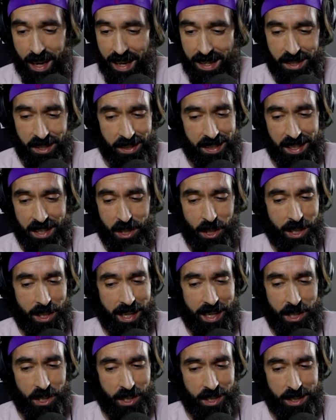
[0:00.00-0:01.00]
are such
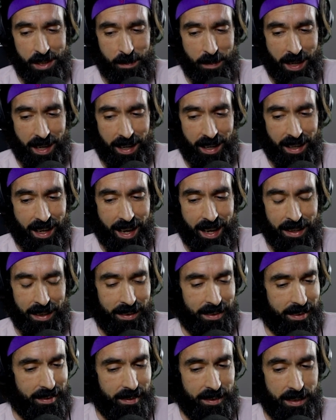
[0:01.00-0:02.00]
legends, man. I
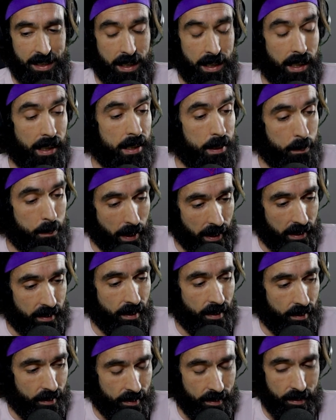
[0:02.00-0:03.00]
didn't expect
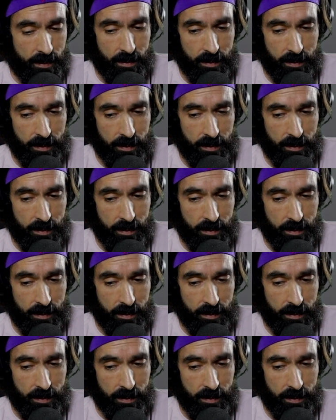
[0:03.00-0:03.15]
this.